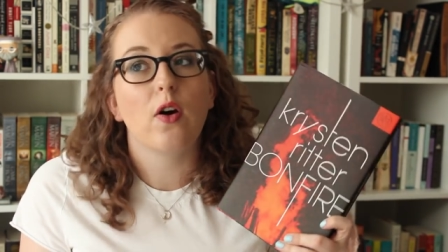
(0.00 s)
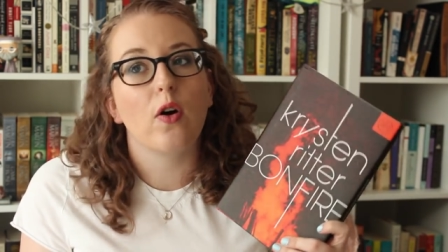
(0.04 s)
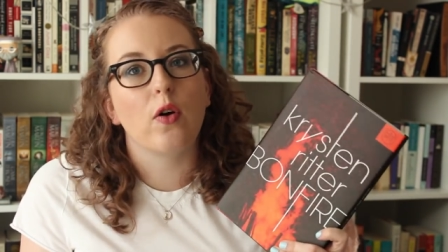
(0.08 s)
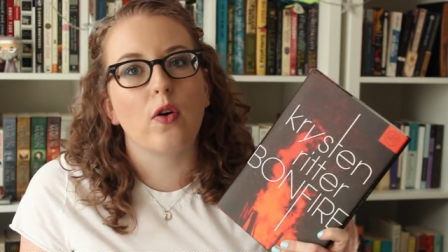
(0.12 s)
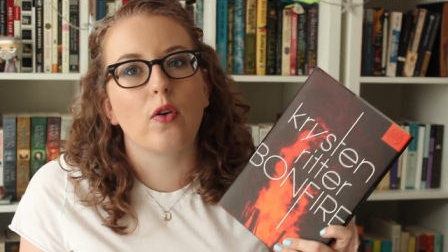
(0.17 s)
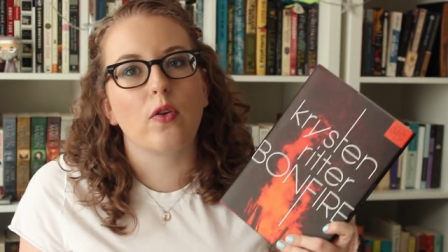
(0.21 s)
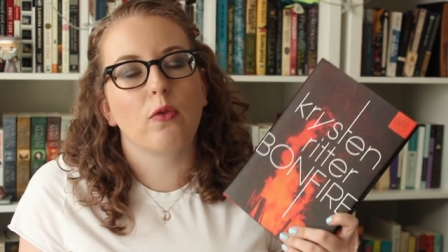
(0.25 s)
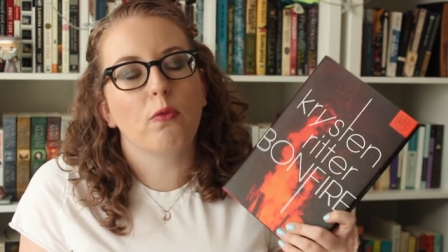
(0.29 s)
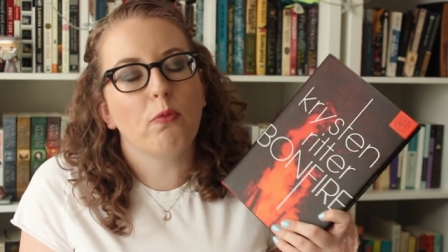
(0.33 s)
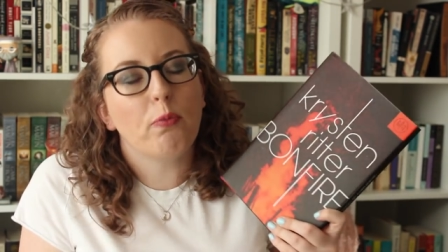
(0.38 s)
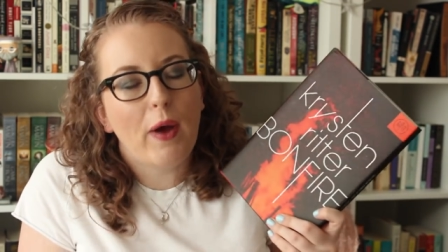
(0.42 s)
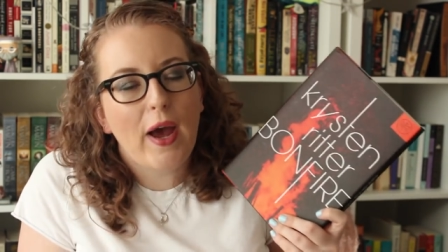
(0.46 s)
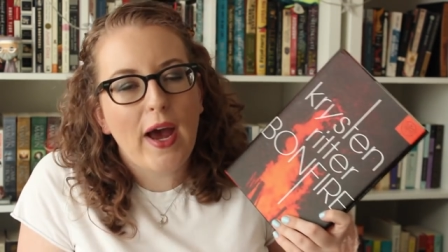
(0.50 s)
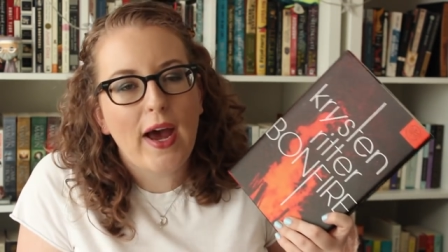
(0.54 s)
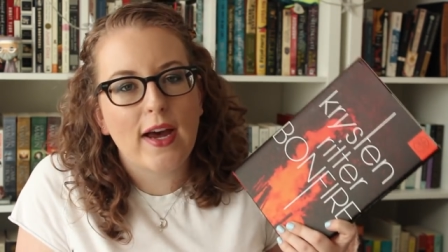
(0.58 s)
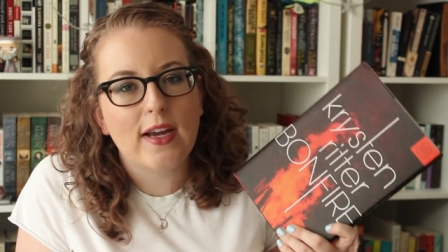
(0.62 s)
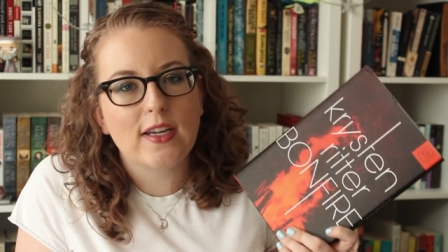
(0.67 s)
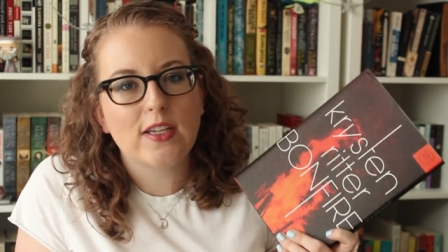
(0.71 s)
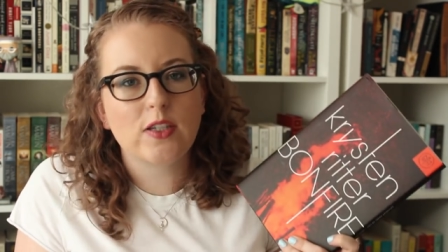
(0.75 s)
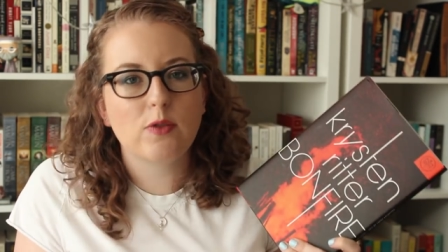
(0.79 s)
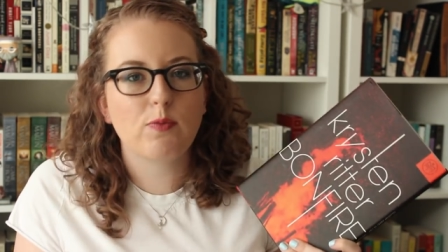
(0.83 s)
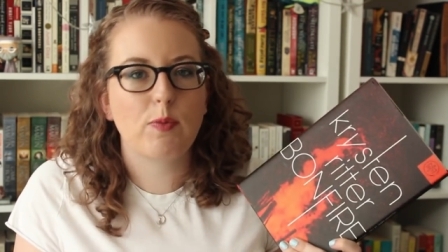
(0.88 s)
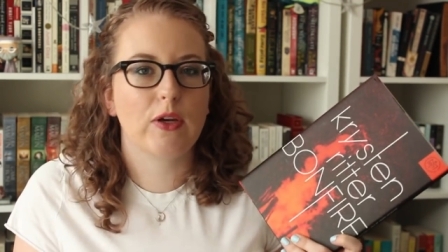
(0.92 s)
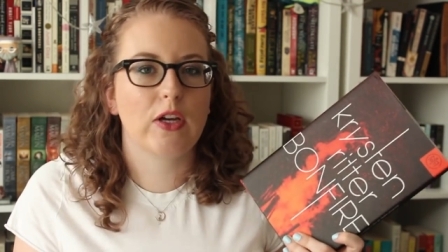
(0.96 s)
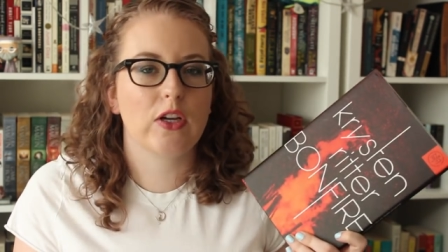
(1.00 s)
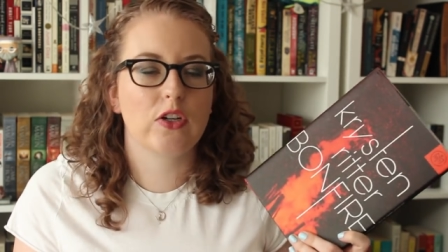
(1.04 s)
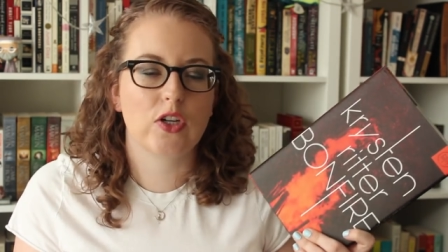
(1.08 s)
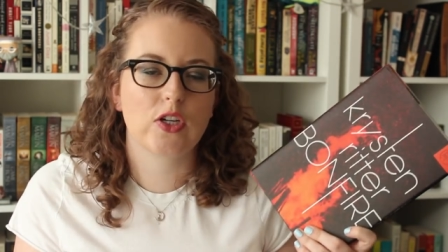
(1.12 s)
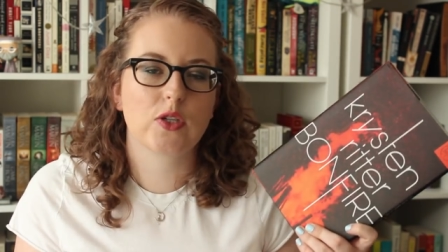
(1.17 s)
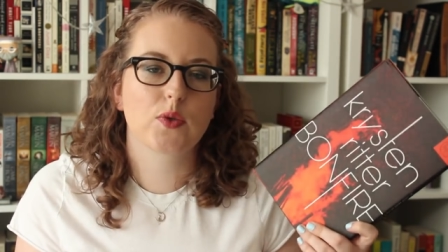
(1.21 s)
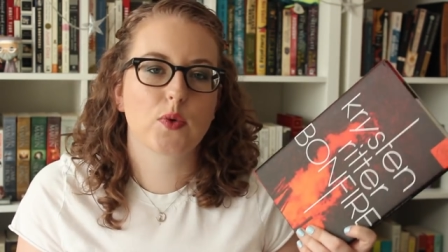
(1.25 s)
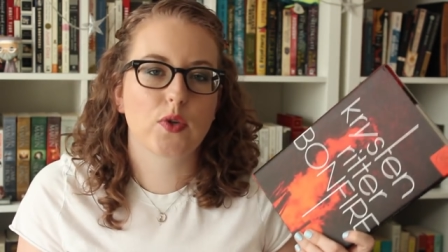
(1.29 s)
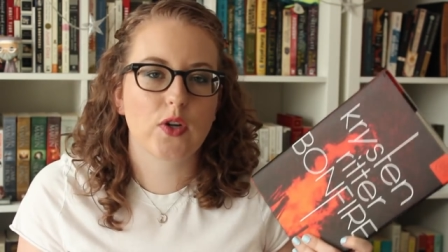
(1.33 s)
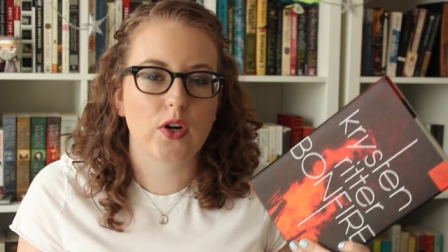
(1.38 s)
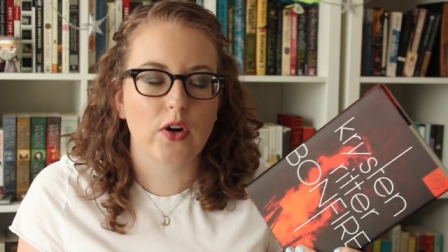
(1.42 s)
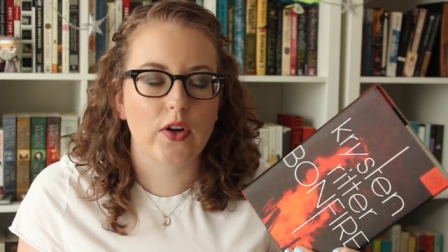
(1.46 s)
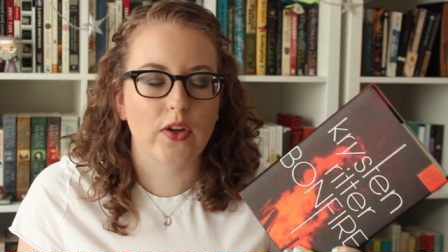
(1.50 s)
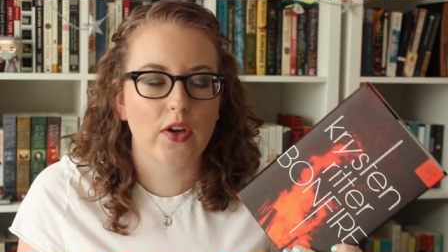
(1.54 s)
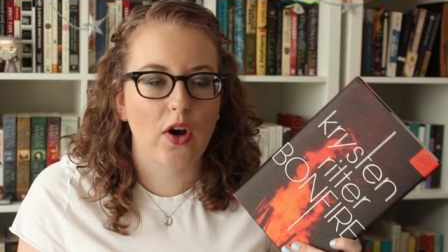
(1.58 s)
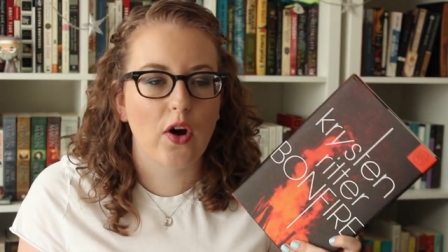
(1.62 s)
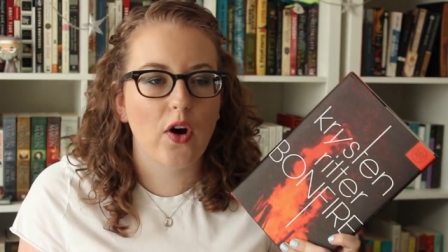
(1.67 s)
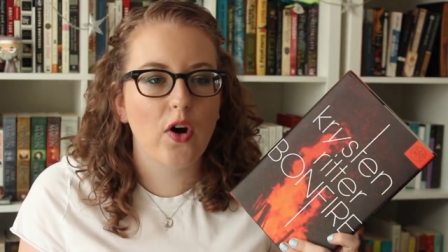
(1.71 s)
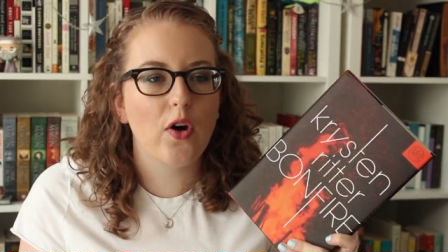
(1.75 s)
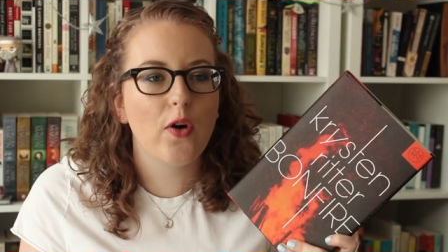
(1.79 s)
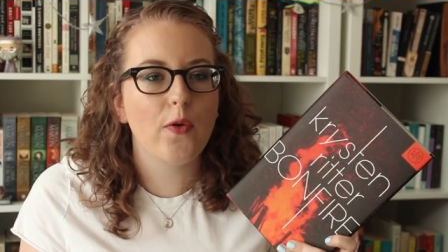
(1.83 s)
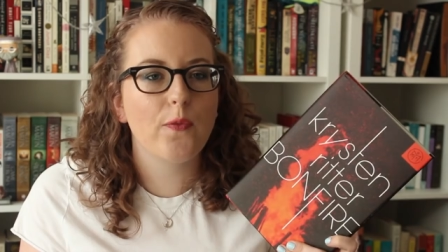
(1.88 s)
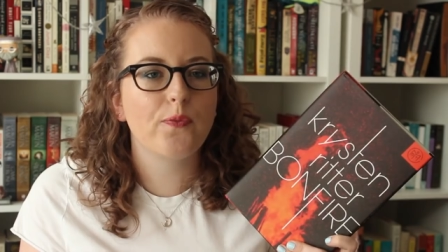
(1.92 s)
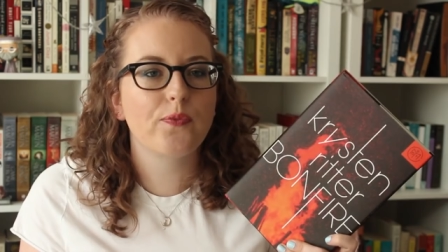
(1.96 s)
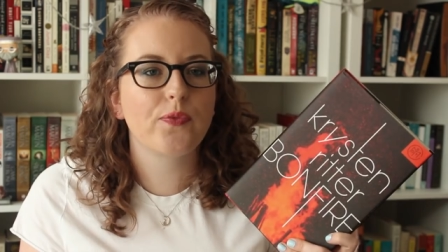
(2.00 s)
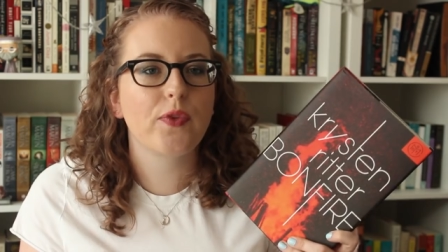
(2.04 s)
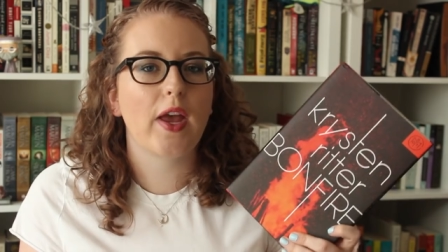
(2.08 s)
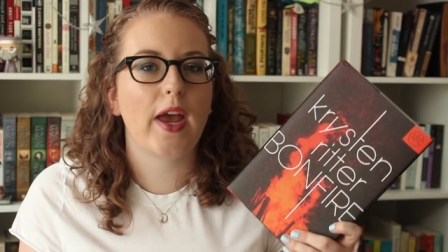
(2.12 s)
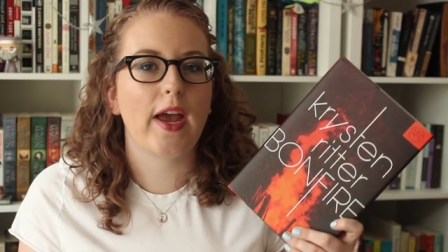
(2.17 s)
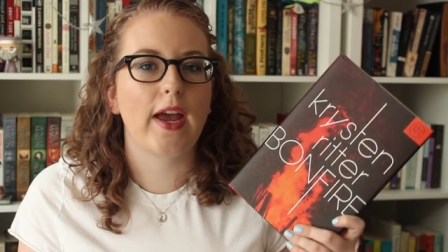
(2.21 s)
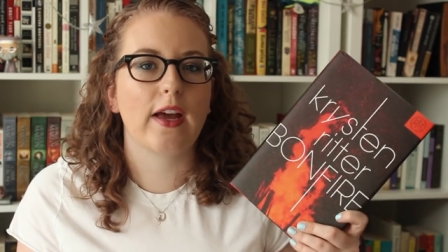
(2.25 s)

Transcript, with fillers: own past because she's returning home,